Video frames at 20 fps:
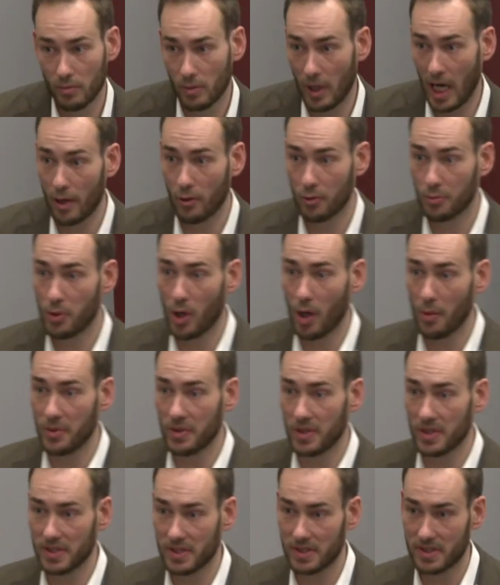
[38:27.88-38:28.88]
I would
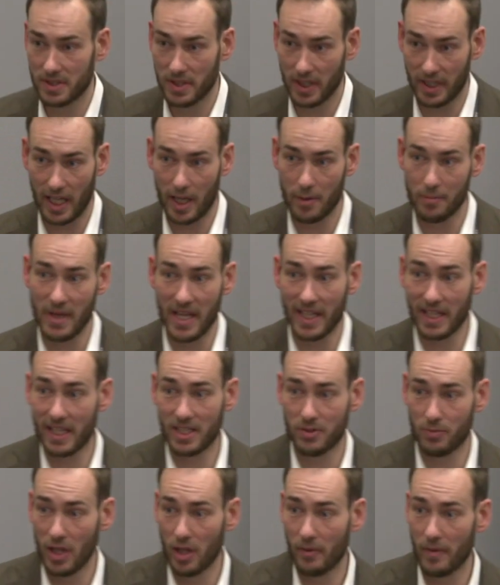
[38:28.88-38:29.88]
probably, again, make it
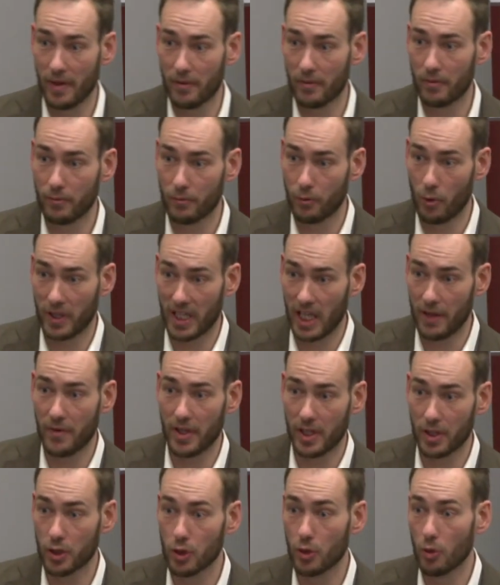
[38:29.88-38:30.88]
as relevant for
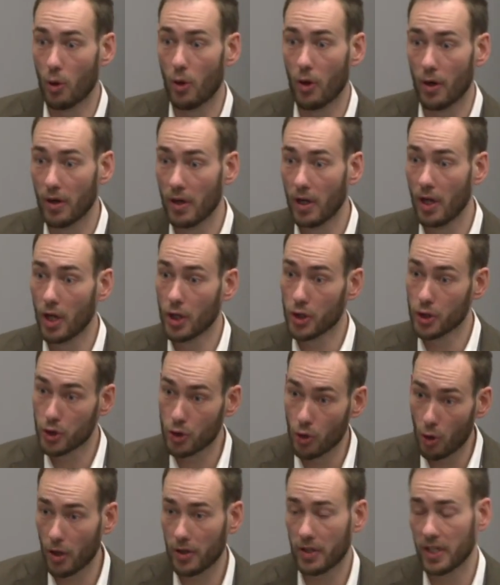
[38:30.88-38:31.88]
giving your
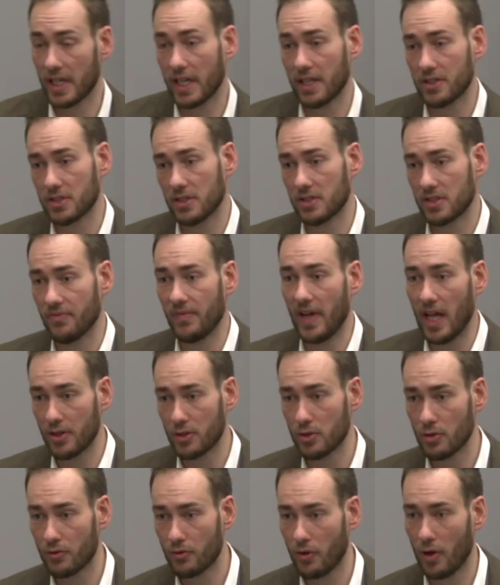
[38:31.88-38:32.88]
connections
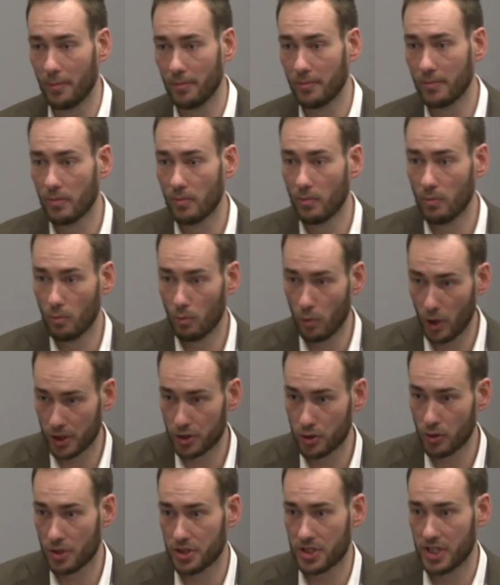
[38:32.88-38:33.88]
value from what
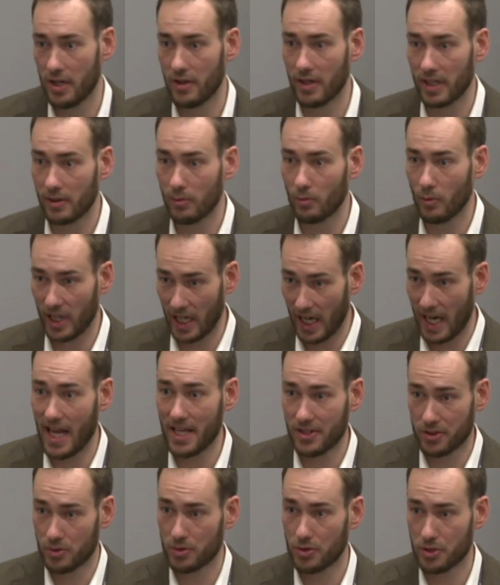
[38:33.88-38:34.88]
you're sharing when I
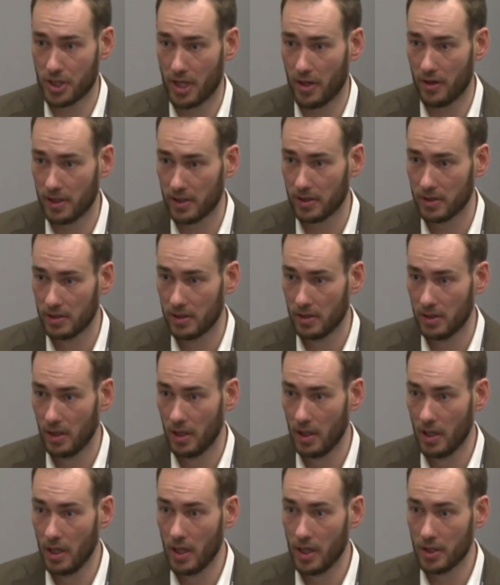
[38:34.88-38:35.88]
ask you to share it.
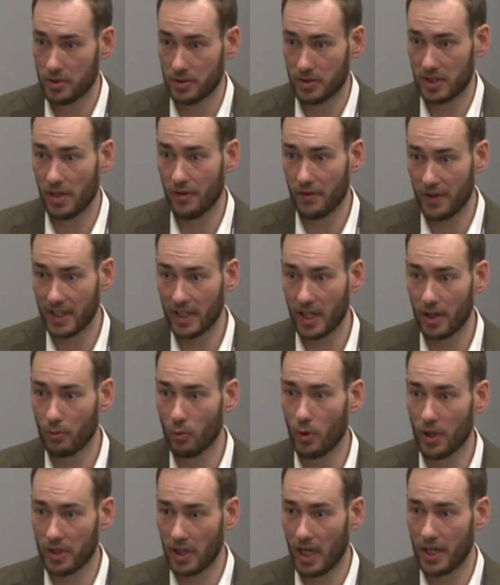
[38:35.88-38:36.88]
So instead of thinking,
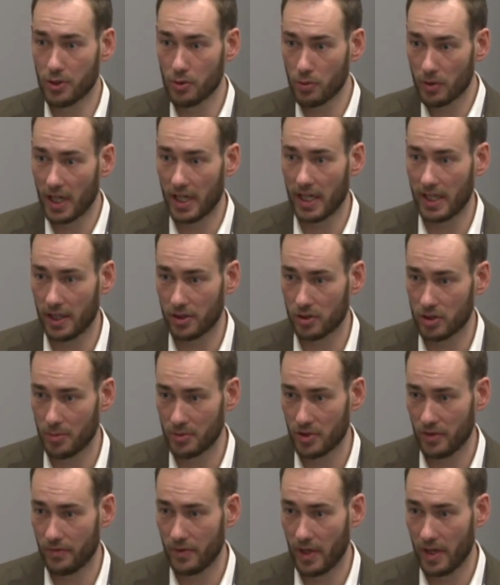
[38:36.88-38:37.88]
what are you getting in
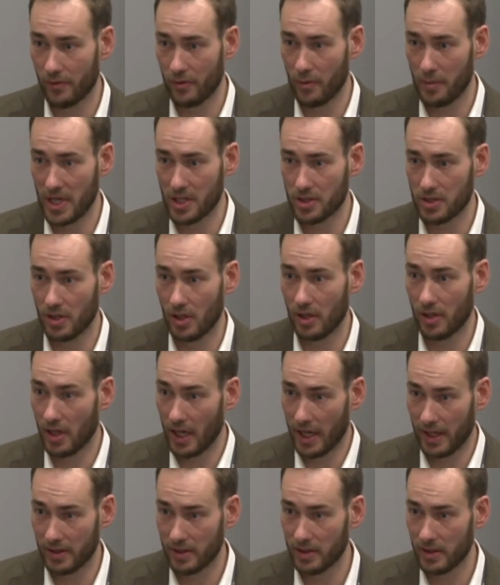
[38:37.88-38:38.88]
terms of information
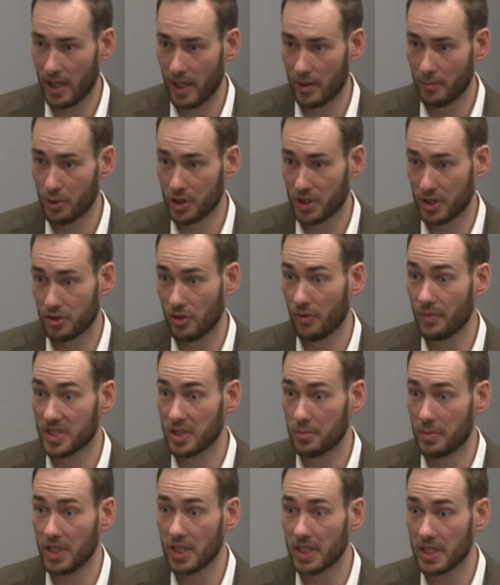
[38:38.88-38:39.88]
and potential
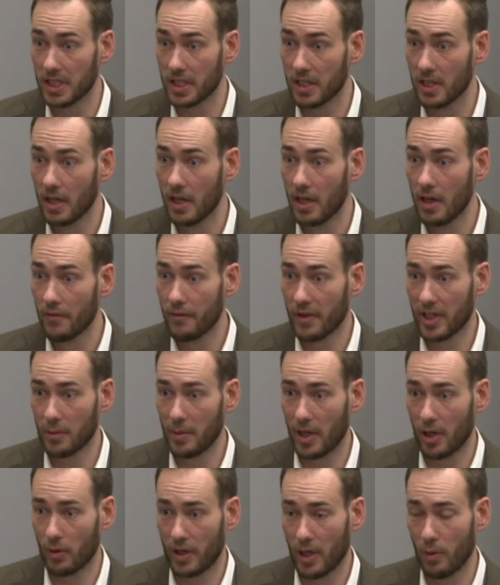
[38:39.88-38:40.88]
visibility, think
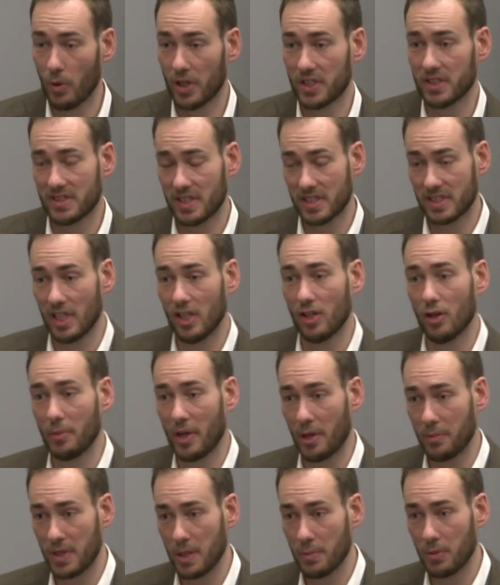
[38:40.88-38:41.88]
about, okay, what does it tell
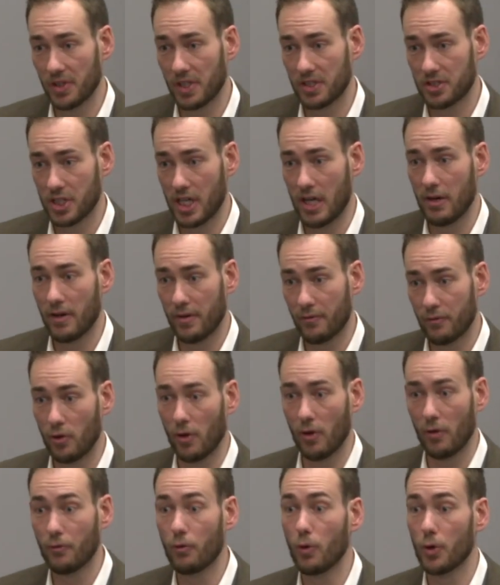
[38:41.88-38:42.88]
about people that share it
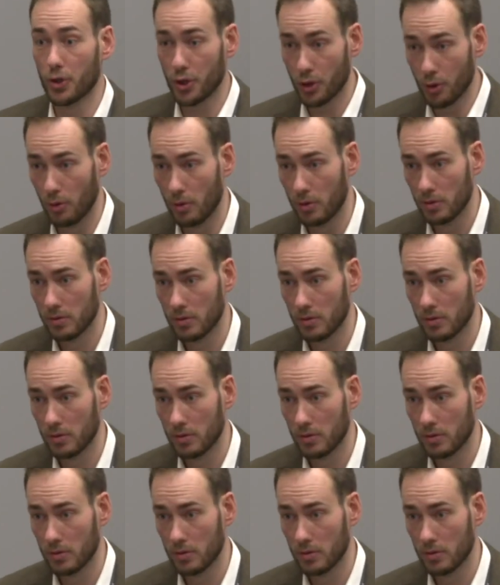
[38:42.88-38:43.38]
for you?